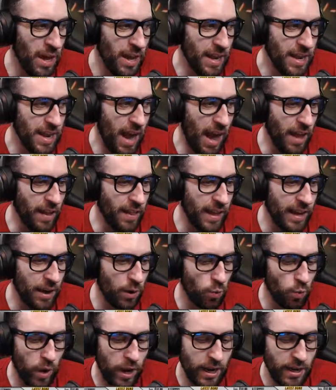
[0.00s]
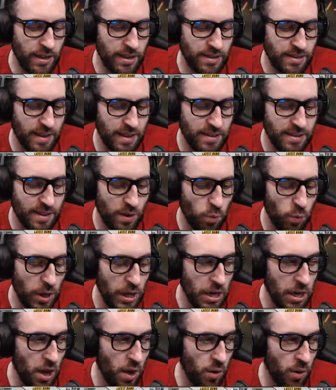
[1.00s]
Not like a raid in the sense that
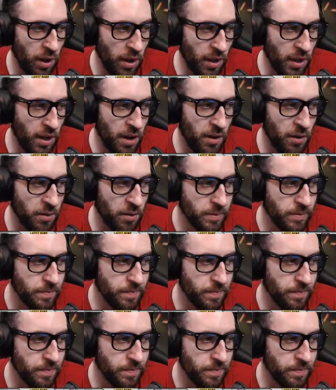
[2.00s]
we know it, you know?